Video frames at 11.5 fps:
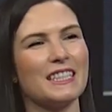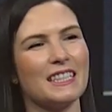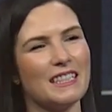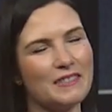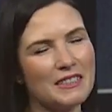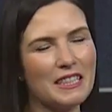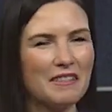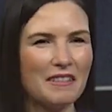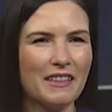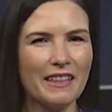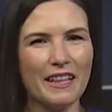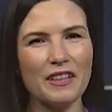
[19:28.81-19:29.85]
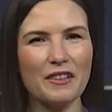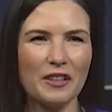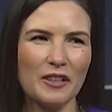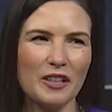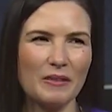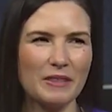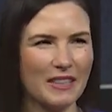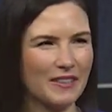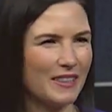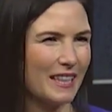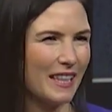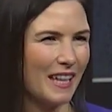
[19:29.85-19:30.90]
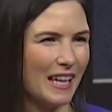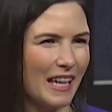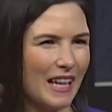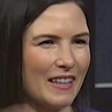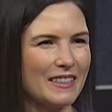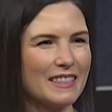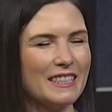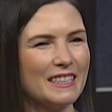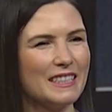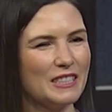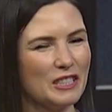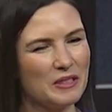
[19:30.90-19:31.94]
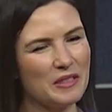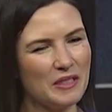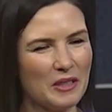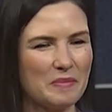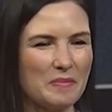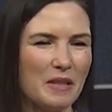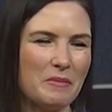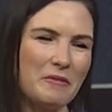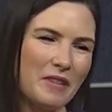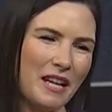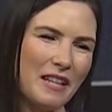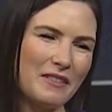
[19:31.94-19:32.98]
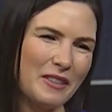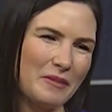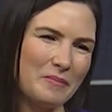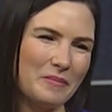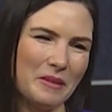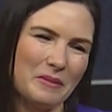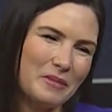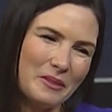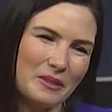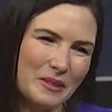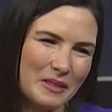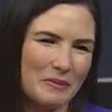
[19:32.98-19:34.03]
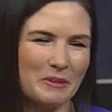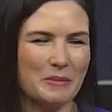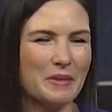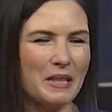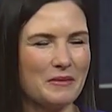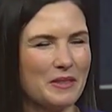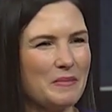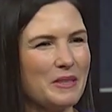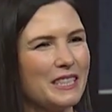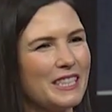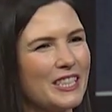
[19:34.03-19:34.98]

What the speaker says: And I was like, oh, I like the girl, but I don't like the hair. And, you know, maybe red maybe blue would be better for the beach.